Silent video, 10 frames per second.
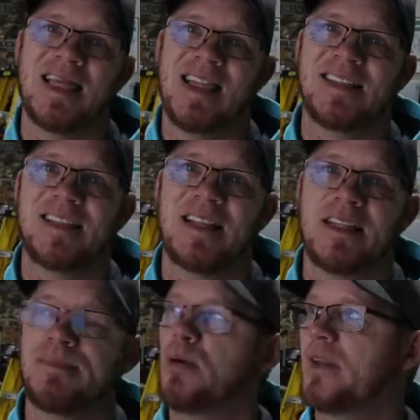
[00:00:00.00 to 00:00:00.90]
let's get
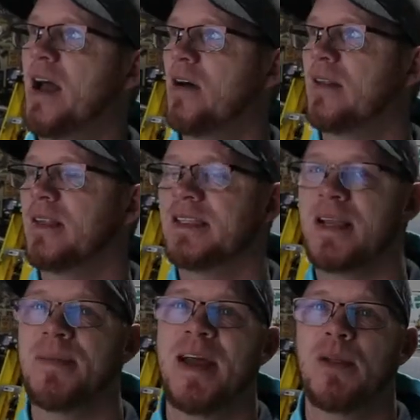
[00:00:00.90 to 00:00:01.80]
this pulled out and let's
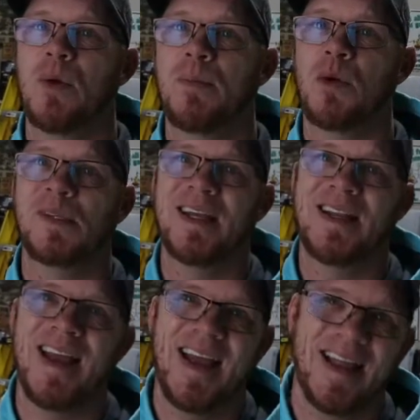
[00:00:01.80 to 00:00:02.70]
get my other one pulled
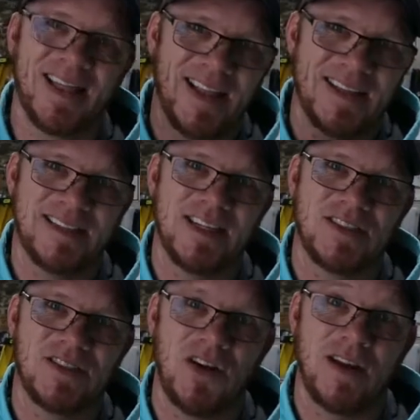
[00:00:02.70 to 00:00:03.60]
in and let's get
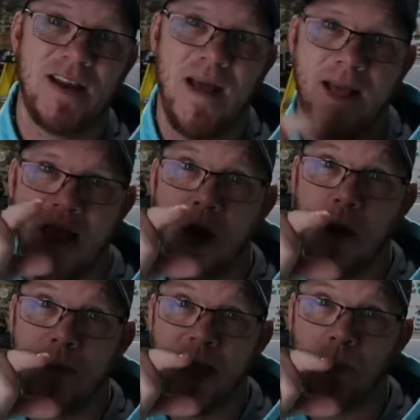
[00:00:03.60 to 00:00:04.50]
started.
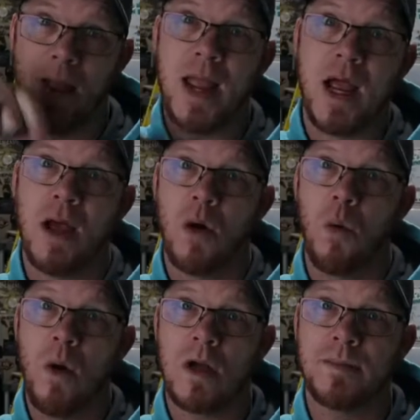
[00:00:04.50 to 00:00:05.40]
Oh, by the way,
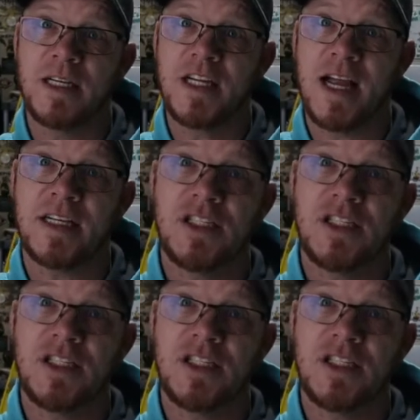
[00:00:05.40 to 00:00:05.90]
welcome to Jack to